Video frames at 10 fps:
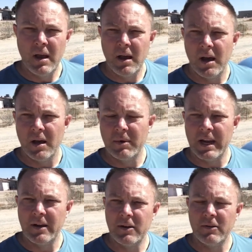But
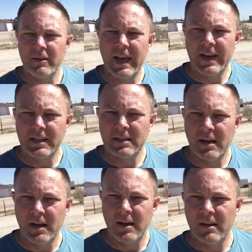now you know
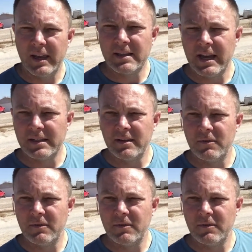that's actually